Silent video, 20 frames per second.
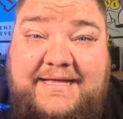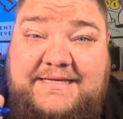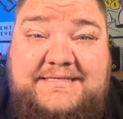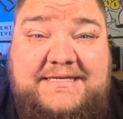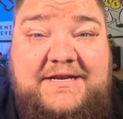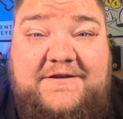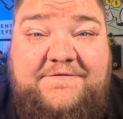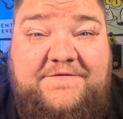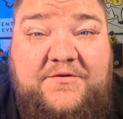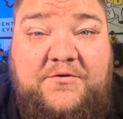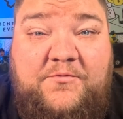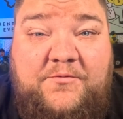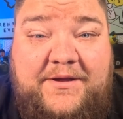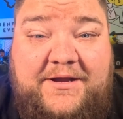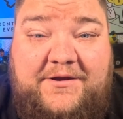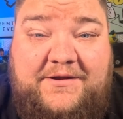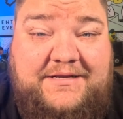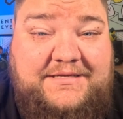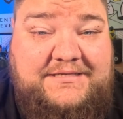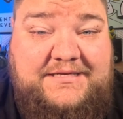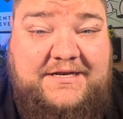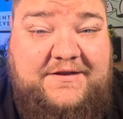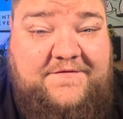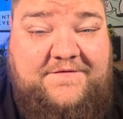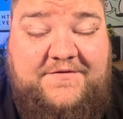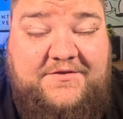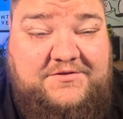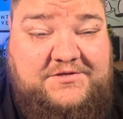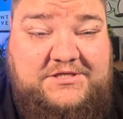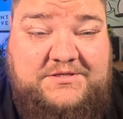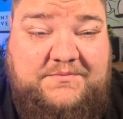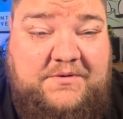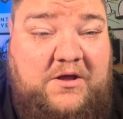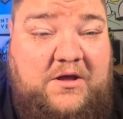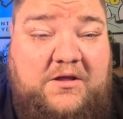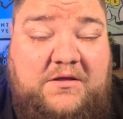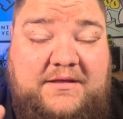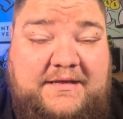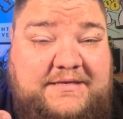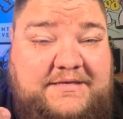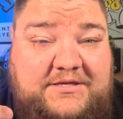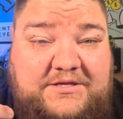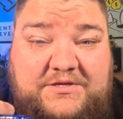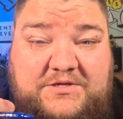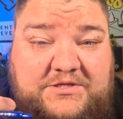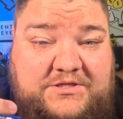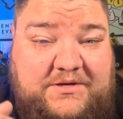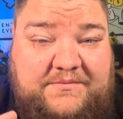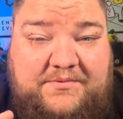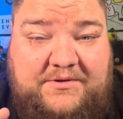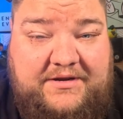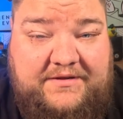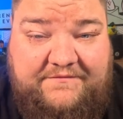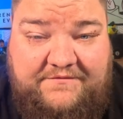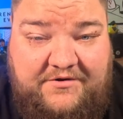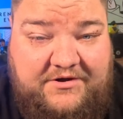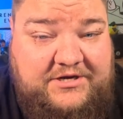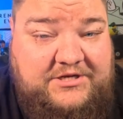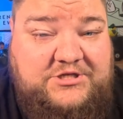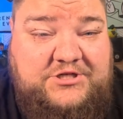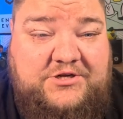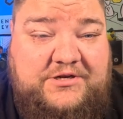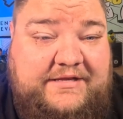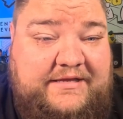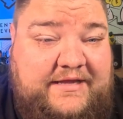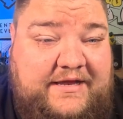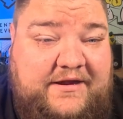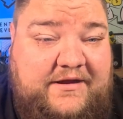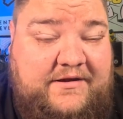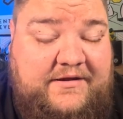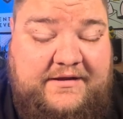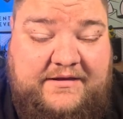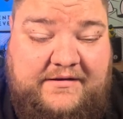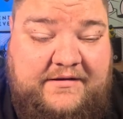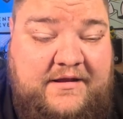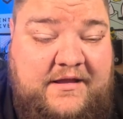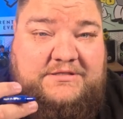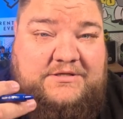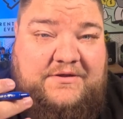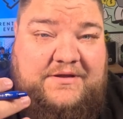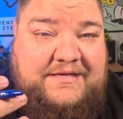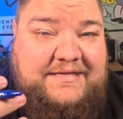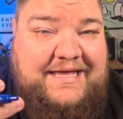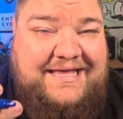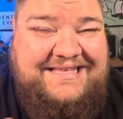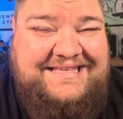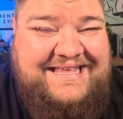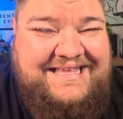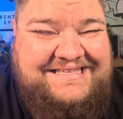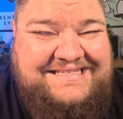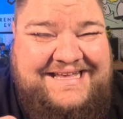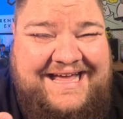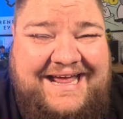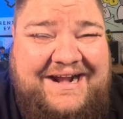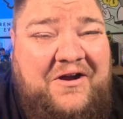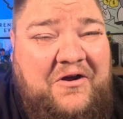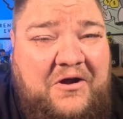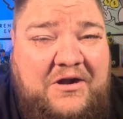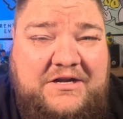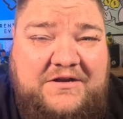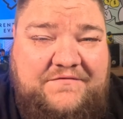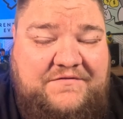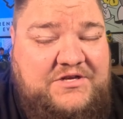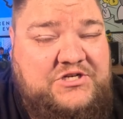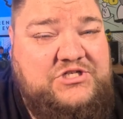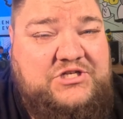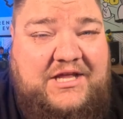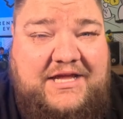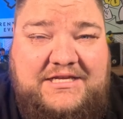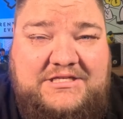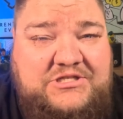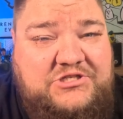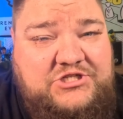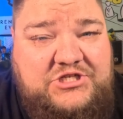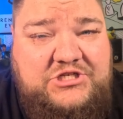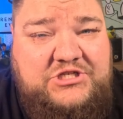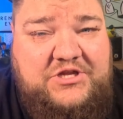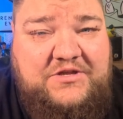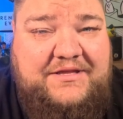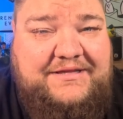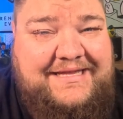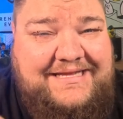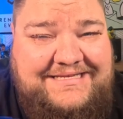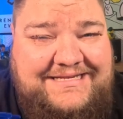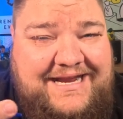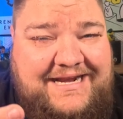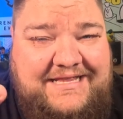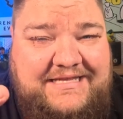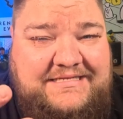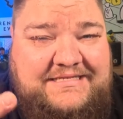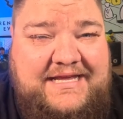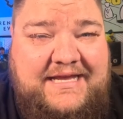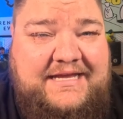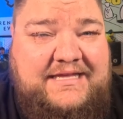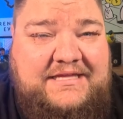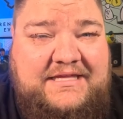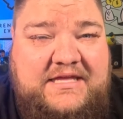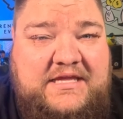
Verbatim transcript: it's gonna feel weird. It's gonna feel small until you start putting furniture in there. And so it, it, it's kind of hard to visualize. So just know that that's kind of the second